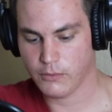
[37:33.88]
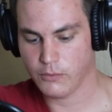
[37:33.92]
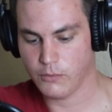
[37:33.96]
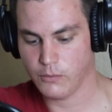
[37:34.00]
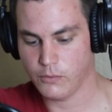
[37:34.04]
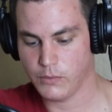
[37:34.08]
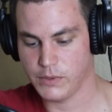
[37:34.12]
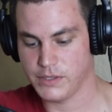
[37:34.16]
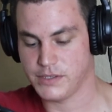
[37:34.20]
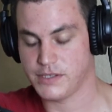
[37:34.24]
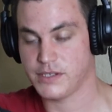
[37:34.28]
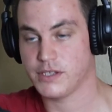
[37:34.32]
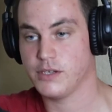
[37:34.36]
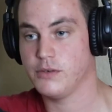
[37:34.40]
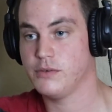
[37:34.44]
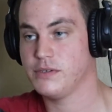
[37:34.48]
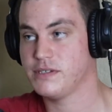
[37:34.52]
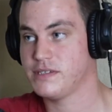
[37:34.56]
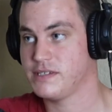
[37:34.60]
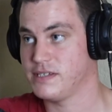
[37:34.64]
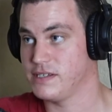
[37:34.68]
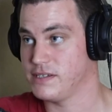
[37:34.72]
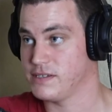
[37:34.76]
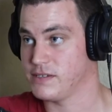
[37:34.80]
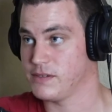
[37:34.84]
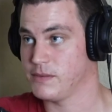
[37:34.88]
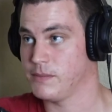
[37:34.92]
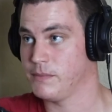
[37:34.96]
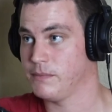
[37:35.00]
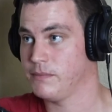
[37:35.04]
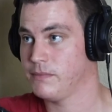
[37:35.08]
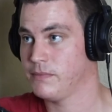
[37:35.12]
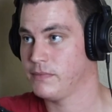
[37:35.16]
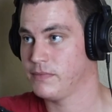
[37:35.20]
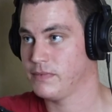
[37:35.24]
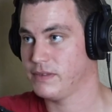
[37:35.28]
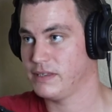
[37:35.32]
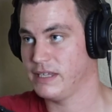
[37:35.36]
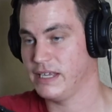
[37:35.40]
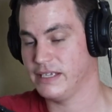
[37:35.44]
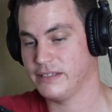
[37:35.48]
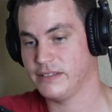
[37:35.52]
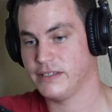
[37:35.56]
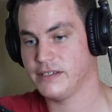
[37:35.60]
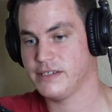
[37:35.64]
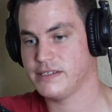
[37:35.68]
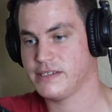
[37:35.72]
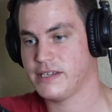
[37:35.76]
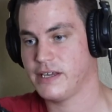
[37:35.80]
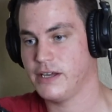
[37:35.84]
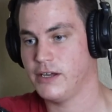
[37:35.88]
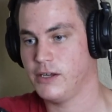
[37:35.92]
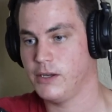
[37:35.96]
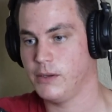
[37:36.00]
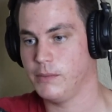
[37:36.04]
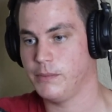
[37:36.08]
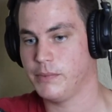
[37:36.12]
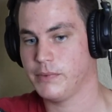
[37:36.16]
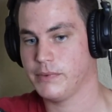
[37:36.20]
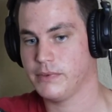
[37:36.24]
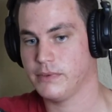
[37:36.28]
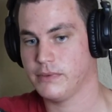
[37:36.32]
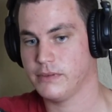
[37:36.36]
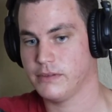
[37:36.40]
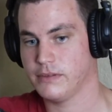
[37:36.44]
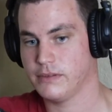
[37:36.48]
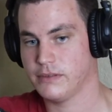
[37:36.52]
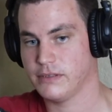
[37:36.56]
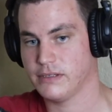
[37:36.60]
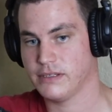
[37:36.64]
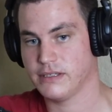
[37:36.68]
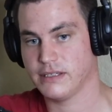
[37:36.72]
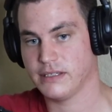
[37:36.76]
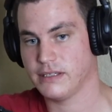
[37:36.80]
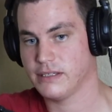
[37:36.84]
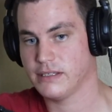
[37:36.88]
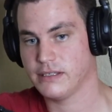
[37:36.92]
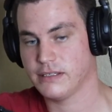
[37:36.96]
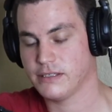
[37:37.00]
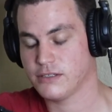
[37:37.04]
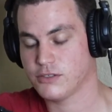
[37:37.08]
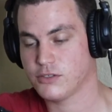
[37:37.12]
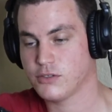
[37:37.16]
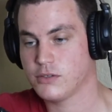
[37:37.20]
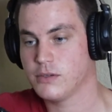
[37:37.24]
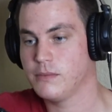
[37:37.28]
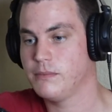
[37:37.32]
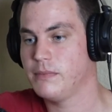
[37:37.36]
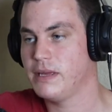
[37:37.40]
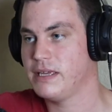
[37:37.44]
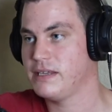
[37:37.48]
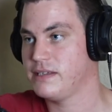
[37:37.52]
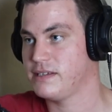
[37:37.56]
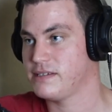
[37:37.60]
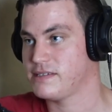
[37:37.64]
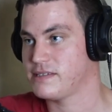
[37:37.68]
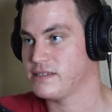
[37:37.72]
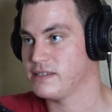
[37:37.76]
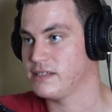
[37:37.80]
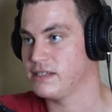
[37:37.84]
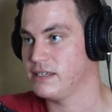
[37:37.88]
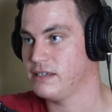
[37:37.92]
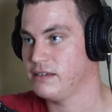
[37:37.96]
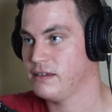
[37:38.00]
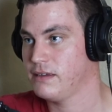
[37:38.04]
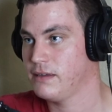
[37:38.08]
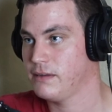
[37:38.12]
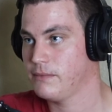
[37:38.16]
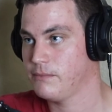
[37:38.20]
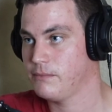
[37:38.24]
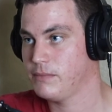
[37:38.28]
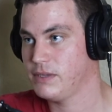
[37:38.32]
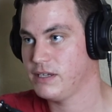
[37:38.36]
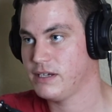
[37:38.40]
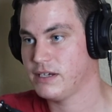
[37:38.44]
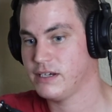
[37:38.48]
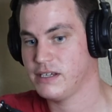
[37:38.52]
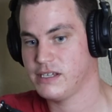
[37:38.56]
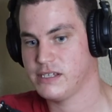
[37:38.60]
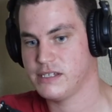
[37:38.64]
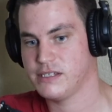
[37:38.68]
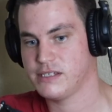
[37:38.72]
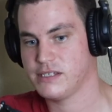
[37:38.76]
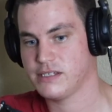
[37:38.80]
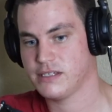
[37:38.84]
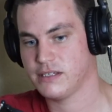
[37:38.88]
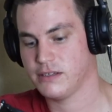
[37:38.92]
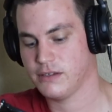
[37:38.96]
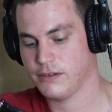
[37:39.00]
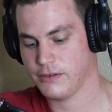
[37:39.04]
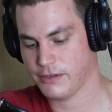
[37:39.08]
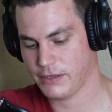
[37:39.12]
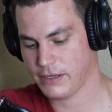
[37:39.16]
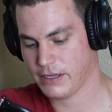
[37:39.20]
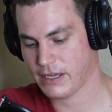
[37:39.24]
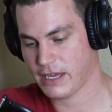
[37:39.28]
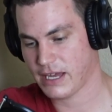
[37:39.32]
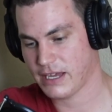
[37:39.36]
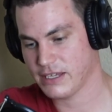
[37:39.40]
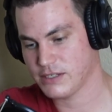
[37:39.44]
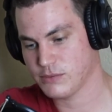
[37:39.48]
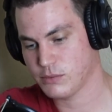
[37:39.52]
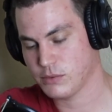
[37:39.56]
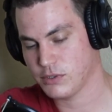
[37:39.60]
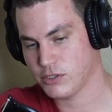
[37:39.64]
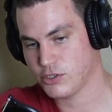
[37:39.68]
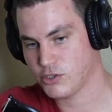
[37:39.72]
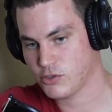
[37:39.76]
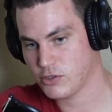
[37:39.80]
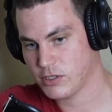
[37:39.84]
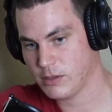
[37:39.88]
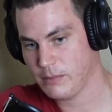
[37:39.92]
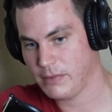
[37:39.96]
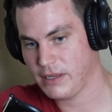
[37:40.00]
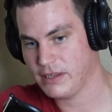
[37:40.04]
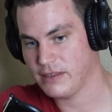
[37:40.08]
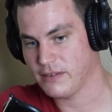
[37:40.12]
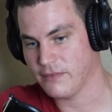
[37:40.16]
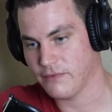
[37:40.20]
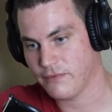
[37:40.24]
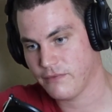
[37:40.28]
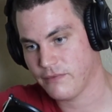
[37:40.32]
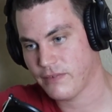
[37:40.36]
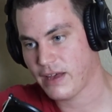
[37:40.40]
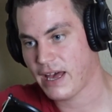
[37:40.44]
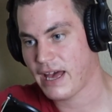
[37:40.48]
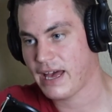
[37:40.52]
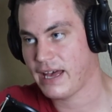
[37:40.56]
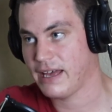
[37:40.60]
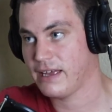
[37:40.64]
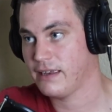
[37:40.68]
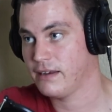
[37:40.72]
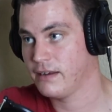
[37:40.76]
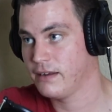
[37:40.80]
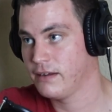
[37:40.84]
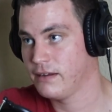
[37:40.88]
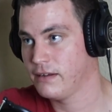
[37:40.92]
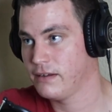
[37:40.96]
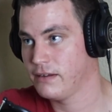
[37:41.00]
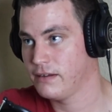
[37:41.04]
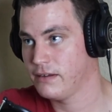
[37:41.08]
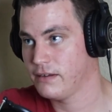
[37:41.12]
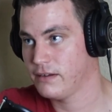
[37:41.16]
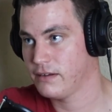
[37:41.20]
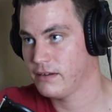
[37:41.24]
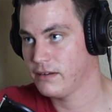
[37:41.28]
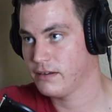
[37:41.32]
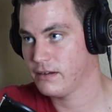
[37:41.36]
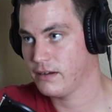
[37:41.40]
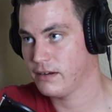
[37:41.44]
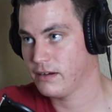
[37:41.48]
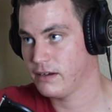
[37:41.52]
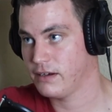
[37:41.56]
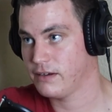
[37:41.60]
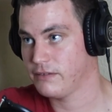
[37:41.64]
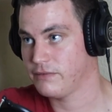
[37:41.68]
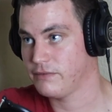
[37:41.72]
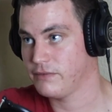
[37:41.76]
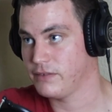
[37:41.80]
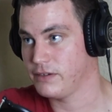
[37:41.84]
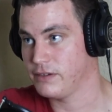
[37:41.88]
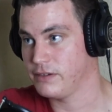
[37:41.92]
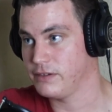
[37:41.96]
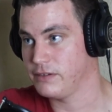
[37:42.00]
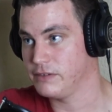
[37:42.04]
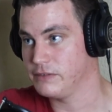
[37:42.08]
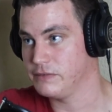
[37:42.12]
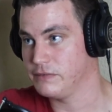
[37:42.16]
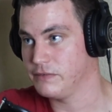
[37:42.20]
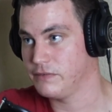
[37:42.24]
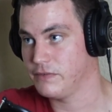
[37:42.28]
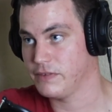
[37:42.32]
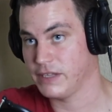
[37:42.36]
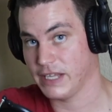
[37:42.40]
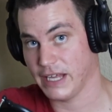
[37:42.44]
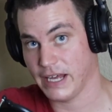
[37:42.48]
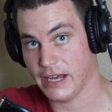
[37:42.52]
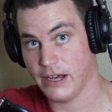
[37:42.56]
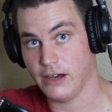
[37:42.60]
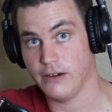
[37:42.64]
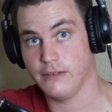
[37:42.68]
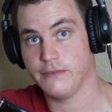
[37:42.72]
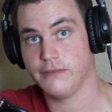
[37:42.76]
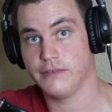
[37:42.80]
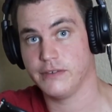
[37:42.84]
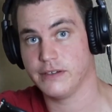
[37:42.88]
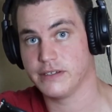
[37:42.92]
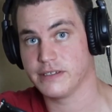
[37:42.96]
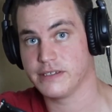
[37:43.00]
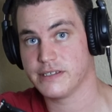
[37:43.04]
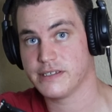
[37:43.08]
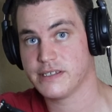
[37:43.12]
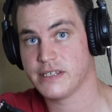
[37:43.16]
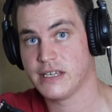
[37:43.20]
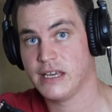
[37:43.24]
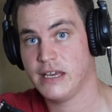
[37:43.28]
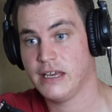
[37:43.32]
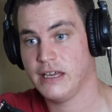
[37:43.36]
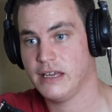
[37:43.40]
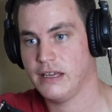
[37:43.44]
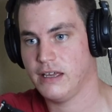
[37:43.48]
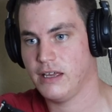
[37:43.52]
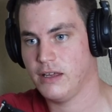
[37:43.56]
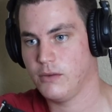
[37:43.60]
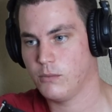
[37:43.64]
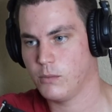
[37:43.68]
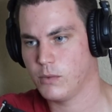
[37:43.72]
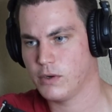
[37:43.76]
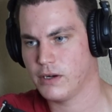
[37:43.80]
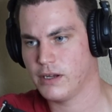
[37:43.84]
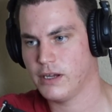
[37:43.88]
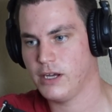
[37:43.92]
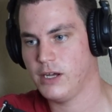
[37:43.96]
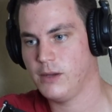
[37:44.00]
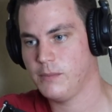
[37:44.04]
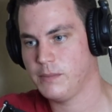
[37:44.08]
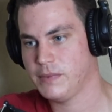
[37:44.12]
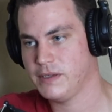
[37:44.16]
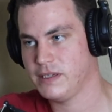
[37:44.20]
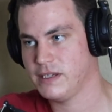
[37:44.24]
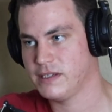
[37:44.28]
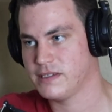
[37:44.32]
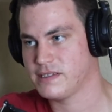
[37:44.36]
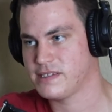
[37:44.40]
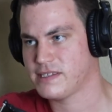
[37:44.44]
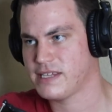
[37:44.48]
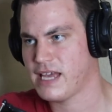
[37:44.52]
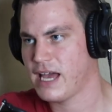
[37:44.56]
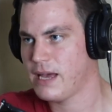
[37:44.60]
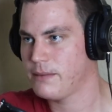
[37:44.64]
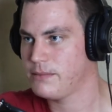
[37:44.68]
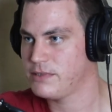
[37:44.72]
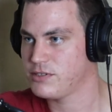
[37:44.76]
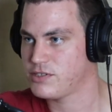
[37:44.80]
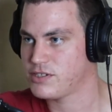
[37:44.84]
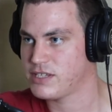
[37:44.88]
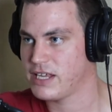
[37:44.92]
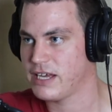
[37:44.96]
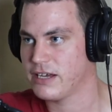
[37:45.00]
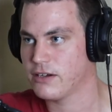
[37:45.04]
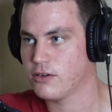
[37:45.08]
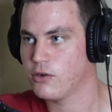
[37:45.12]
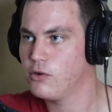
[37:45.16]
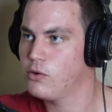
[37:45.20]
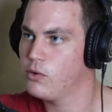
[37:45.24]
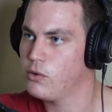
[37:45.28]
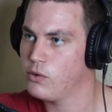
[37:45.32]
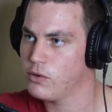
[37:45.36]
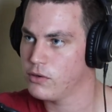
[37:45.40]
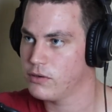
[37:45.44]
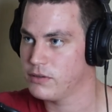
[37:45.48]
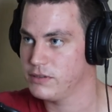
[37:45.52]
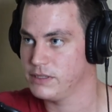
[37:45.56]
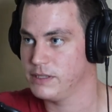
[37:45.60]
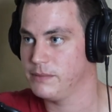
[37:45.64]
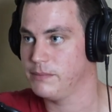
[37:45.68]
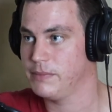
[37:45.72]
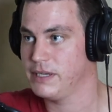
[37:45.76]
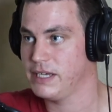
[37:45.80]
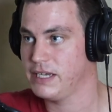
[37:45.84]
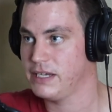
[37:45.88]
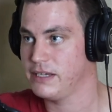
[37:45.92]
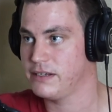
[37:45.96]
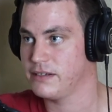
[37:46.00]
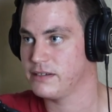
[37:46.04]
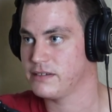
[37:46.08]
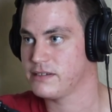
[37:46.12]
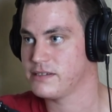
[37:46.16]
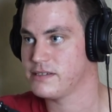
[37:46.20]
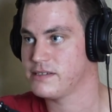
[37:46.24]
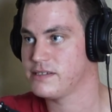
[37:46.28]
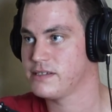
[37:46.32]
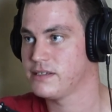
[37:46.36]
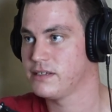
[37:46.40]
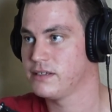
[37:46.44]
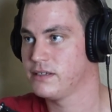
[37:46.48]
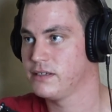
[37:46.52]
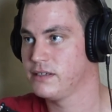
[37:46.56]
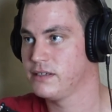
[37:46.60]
with stoicism, that does help tremendously, because as we're trimming the fat off of the alphas and we're helping establish that core in the betas,